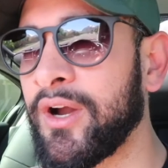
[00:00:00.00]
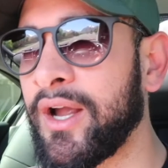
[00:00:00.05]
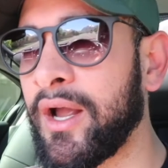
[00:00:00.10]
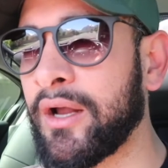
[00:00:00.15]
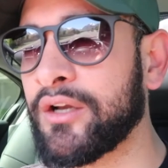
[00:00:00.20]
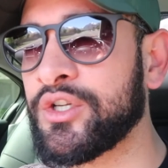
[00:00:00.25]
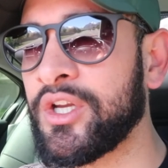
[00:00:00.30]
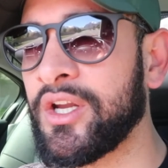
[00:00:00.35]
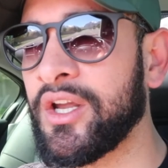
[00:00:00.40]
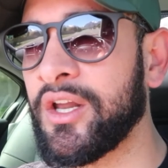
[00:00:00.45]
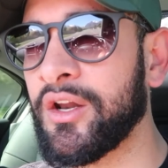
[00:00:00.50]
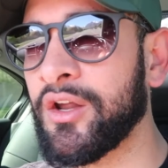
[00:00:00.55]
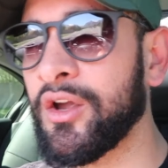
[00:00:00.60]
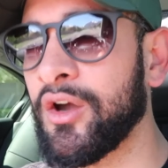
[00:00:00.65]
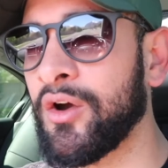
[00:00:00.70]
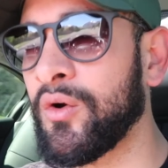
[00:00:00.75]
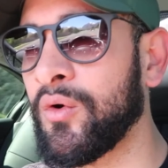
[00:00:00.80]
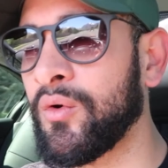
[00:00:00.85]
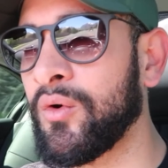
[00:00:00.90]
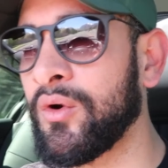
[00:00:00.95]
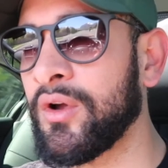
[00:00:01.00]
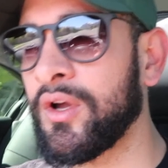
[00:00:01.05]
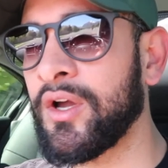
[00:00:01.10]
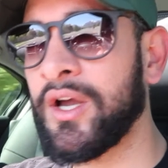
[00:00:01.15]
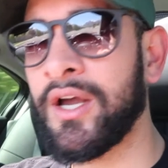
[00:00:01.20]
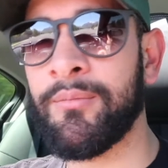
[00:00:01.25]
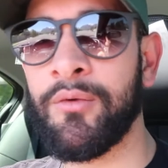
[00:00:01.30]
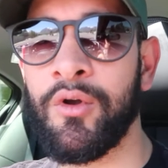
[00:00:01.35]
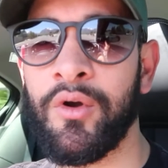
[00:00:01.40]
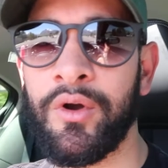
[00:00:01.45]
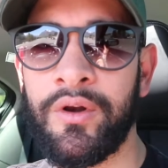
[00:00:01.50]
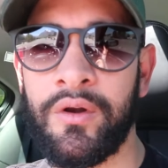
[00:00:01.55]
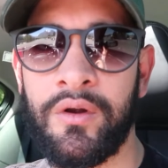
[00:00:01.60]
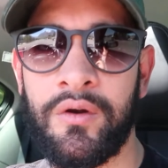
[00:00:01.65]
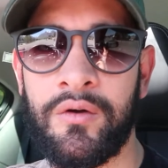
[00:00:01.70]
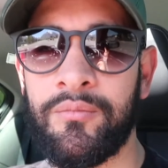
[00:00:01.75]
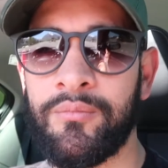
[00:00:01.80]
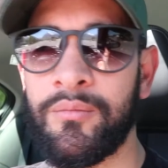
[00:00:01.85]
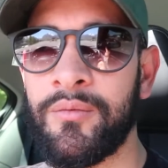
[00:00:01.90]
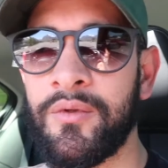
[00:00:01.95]
actually gonna go, I'm going
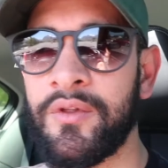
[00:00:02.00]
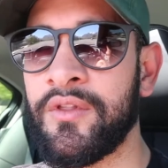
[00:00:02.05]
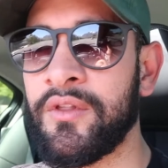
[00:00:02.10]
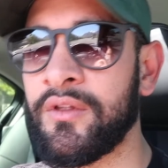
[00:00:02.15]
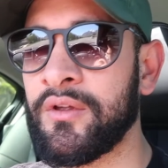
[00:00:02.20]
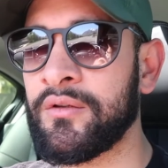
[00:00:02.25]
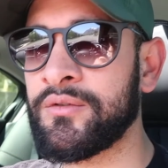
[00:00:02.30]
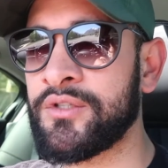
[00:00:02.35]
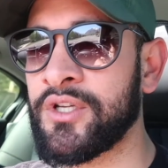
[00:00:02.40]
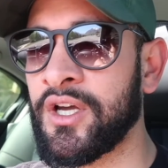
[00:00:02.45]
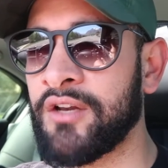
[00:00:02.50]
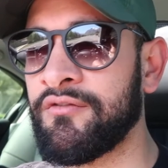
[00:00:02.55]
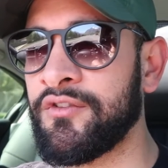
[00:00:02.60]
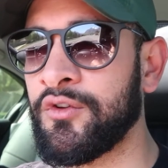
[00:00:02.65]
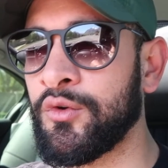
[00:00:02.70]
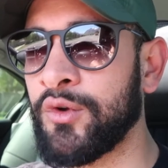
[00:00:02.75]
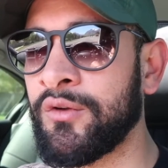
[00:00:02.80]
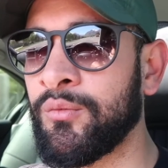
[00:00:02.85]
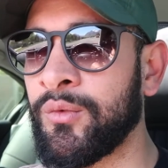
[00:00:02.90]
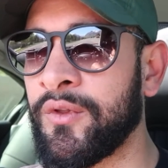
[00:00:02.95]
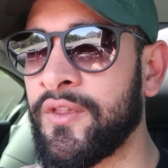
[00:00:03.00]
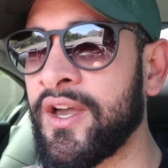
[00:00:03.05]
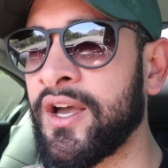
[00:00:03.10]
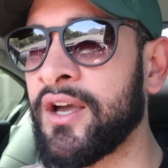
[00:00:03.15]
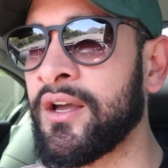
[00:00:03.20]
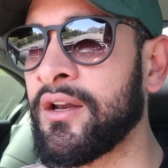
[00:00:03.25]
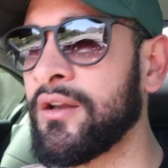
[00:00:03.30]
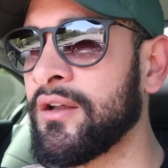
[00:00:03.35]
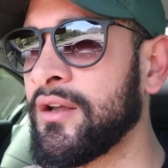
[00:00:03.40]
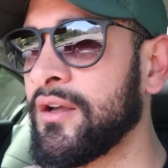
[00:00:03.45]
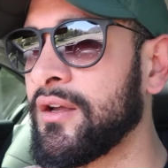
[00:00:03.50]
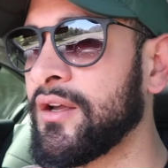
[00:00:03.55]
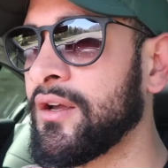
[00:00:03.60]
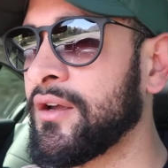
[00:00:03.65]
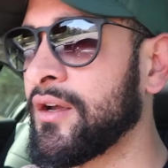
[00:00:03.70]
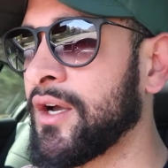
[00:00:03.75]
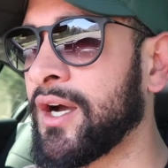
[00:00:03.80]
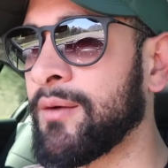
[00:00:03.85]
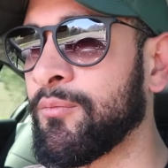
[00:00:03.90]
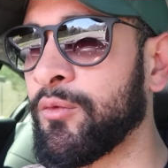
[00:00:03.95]
home, done viewing with that,
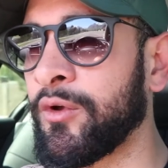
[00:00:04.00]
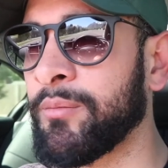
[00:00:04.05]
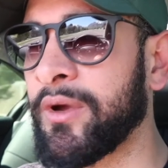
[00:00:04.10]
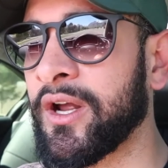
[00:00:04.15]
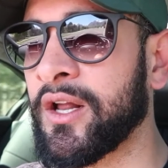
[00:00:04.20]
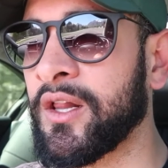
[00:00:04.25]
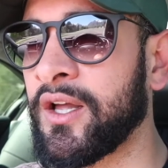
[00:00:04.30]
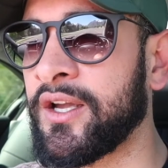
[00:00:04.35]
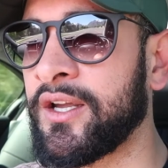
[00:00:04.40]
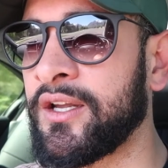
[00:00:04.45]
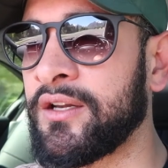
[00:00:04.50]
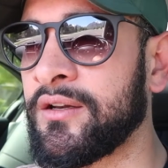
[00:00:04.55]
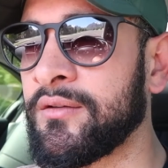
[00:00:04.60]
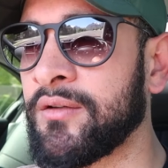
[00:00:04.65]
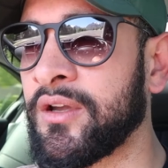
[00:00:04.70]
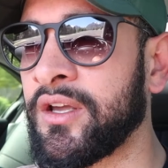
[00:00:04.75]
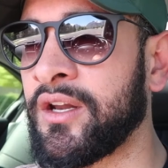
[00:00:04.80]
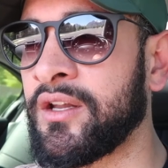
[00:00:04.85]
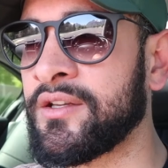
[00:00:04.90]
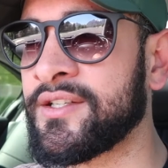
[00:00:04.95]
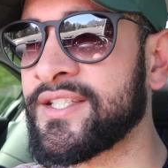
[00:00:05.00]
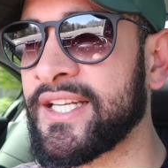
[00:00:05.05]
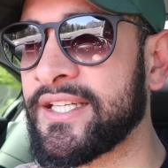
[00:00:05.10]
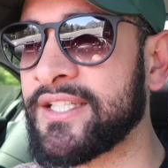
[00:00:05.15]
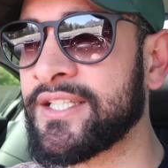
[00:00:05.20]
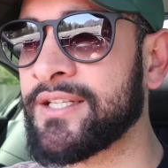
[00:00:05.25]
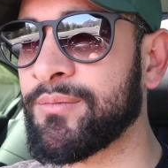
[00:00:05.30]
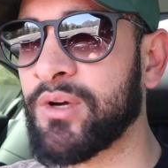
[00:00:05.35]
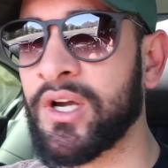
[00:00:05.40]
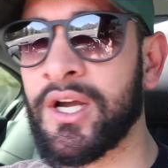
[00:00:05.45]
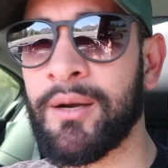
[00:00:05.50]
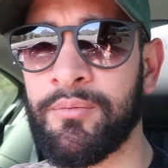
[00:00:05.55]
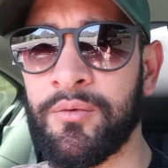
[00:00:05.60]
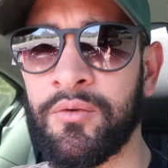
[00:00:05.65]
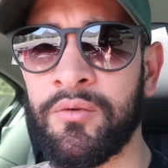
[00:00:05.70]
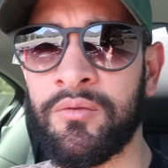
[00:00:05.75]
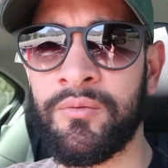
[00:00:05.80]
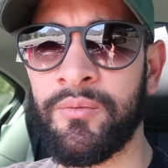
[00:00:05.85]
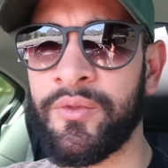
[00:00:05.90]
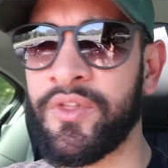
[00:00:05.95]
with my client, gonna send him a
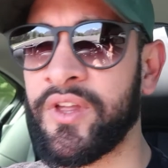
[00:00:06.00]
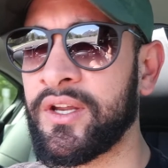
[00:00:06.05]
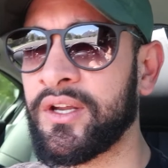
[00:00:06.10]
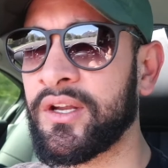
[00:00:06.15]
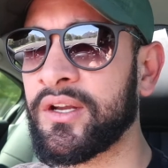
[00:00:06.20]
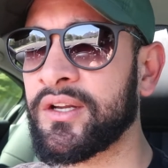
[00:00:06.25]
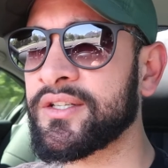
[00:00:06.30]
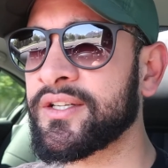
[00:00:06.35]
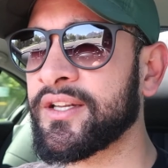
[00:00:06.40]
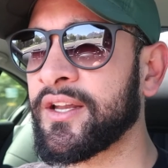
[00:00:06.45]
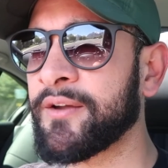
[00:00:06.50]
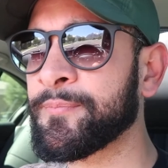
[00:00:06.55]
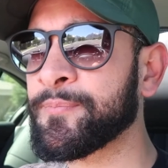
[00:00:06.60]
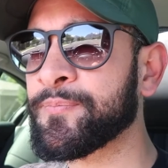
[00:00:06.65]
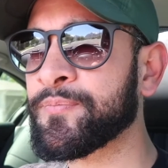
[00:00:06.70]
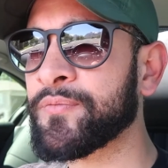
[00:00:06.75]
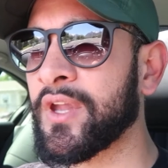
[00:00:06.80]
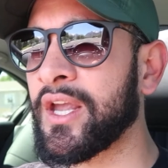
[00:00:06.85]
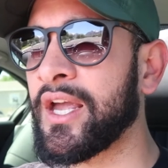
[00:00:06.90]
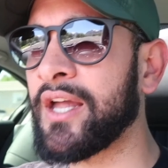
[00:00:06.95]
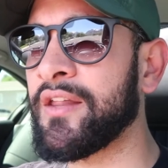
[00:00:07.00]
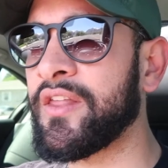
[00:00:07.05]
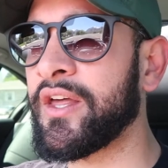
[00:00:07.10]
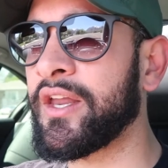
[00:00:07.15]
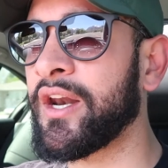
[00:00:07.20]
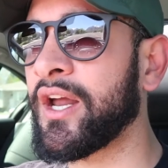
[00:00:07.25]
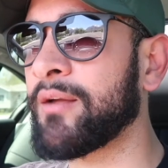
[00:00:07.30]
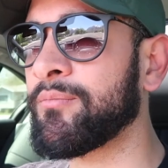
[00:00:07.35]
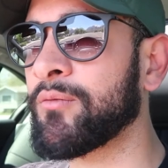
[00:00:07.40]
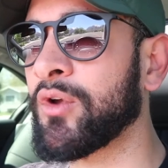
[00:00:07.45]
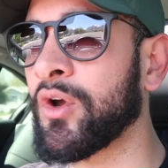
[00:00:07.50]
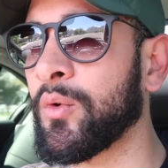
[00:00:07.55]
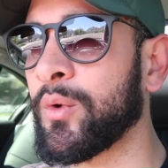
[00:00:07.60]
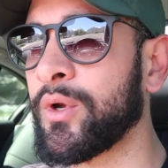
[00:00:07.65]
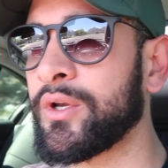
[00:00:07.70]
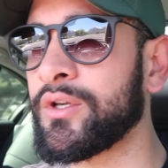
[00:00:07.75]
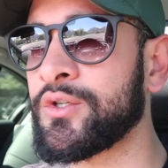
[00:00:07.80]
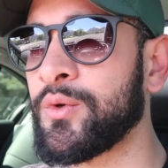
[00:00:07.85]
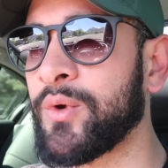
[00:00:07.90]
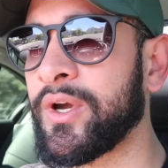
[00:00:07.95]
couple things, and then I'm
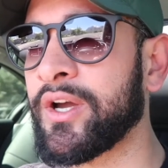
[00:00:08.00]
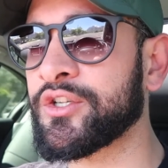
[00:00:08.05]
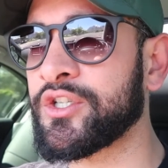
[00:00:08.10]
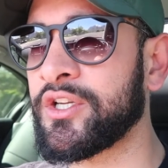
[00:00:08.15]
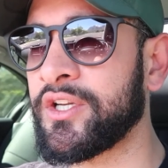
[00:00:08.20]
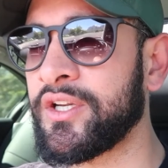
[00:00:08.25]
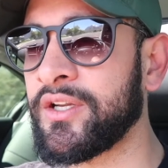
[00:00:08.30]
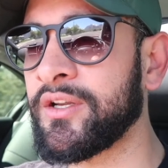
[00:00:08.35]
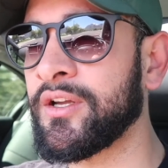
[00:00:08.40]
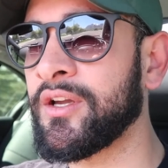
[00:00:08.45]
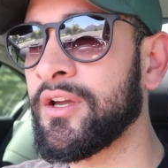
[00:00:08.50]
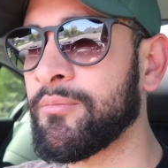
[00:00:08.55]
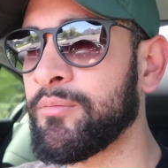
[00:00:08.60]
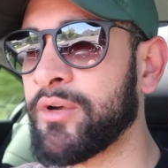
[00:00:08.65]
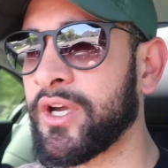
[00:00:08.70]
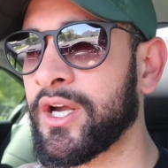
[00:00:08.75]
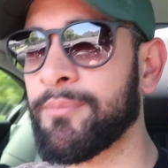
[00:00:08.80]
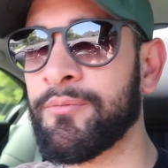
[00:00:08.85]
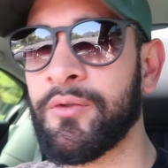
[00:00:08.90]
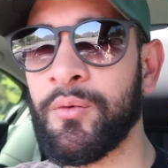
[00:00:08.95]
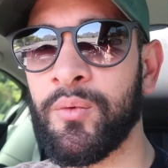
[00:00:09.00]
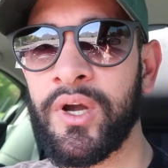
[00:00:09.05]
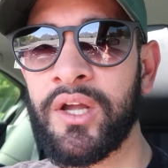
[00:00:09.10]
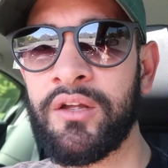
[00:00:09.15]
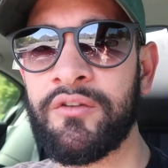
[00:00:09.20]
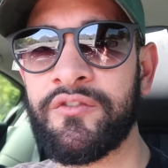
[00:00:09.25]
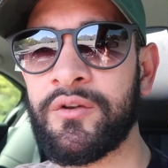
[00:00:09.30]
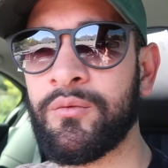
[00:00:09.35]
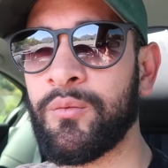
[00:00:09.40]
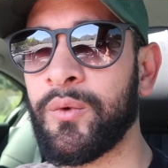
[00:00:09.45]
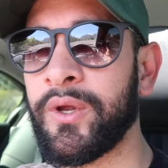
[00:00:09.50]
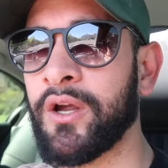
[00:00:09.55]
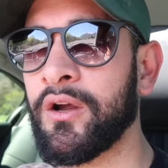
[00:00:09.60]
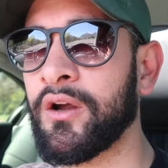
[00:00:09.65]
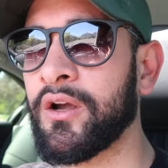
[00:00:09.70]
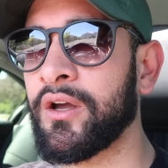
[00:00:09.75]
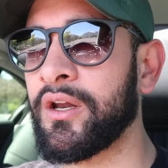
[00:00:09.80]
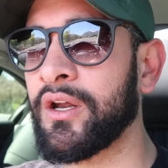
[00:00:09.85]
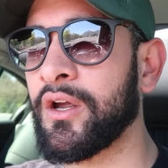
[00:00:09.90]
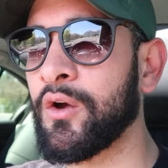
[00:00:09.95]
going to actually pick up the wife, and we are
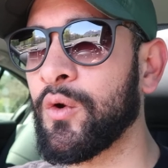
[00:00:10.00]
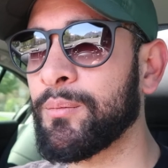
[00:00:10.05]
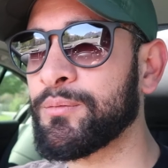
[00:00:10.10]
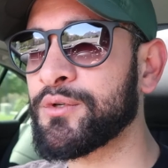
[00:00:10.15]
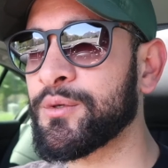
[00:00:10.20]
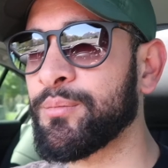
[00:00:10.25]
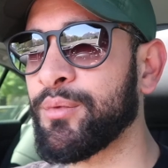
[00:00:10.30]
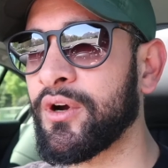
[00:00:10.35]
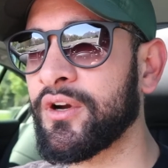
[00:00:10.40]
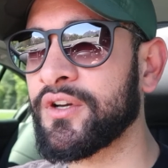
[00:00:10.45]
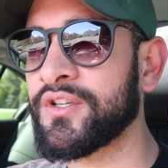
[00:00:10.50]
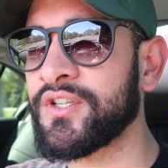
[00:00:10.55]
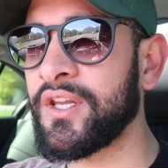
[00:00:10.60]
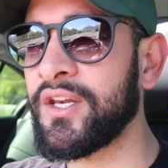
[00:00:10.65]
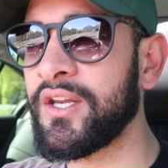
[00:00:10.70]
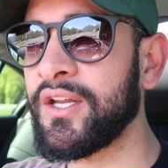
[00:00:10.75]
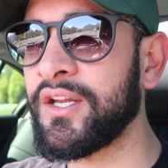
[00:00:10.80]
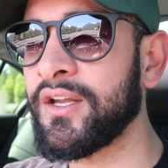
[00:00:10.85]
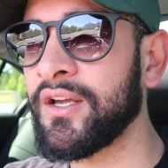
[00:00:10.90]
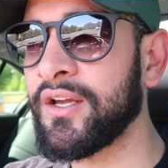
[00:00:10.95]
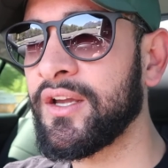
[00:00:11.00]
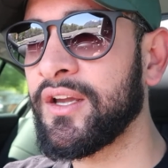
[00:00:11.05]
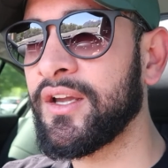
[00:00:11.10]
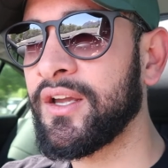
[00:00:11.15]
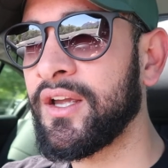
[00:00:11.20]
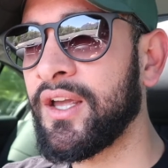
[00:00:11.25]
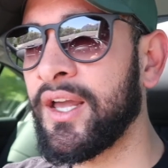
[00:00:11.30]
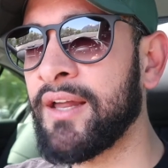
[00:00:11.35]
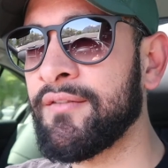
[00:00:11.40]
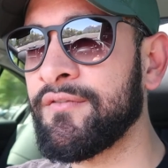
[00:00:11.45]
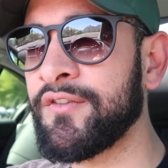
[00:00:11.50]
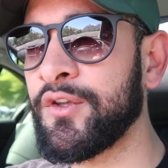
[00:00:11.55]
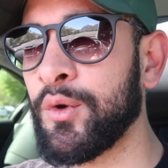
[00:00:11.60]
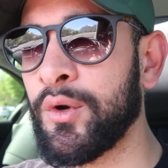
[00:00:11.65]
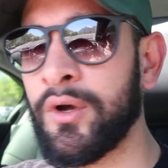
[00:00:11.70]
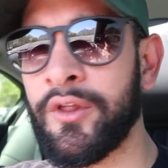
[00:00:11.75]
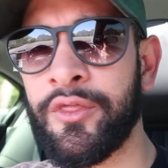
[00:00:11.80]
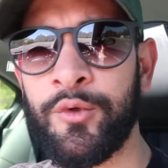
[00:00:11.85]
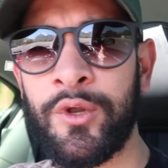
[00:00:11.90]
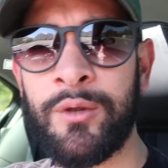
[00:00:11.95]
gonna go up to Park City and
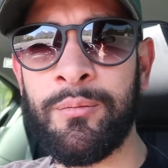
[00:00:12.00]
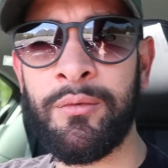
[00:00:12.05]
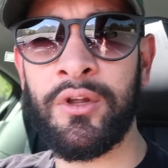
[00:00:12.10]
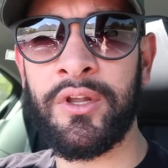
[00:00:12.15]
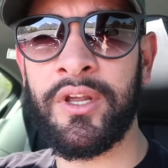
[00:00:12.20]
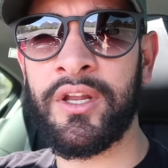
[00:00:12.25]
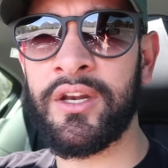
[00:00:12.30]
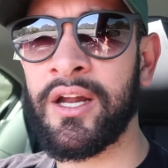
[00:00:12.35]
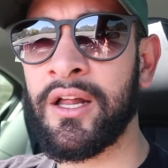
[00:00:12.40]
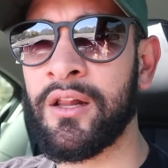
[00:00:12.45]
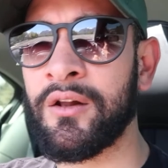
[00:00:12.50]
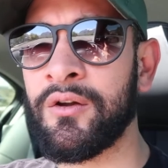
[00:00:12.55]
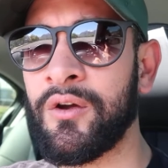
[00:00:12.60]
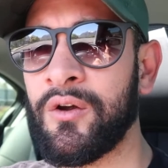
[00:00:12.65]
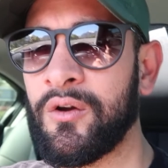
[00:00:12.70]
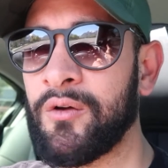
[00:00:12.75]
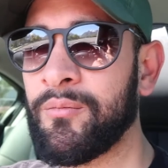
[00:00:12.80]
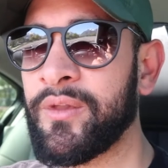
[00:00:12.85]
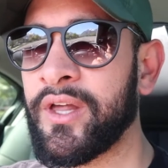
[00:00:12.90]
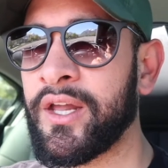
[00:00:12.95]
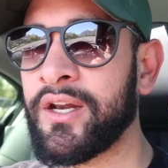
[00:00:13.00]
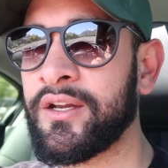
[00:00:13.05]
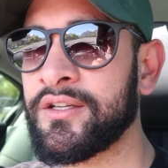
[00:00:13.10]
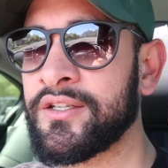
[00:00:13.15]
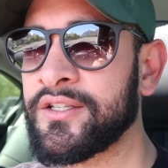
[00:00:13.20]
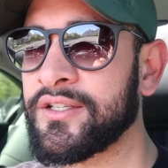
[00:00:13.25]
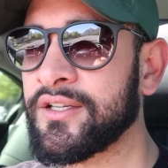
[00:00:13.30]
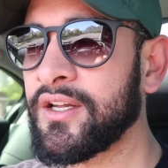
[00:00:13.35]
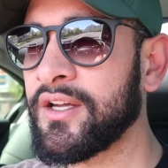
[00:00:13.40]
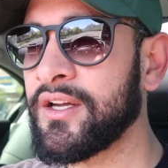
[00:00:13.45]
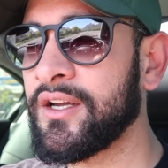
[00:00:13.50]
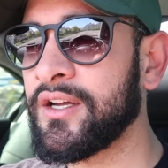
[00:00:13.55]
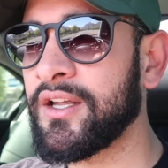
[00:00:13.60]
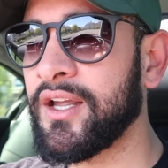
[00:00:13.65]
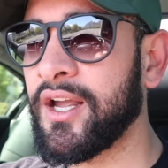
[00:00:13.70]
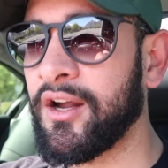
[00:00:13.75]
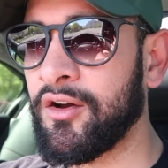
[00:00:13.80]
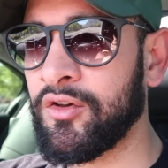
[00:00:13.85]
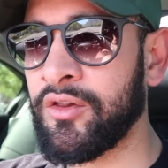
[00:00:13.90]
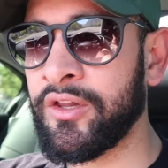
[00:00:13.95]
view a $3 million home that is
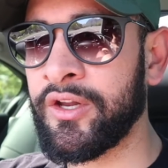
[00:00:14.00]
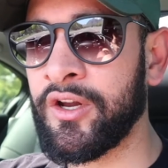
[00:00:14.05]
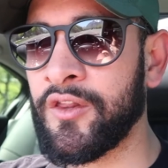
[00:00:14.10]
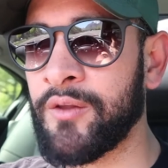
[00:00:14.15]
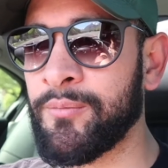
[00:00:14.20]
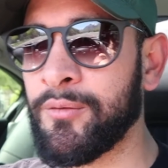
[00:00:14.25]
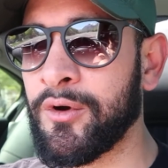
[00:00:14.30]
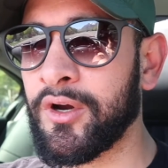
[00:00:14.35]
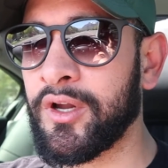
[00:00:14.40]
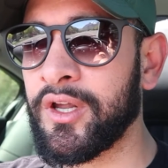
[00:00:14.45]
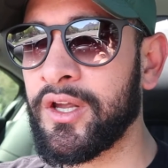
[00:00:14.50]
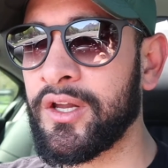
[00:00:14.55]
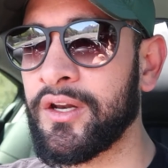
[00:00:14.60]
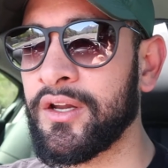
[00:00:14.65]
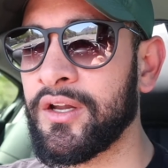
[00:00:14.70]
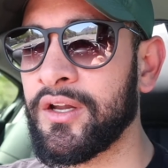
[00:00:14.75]
currently on the market.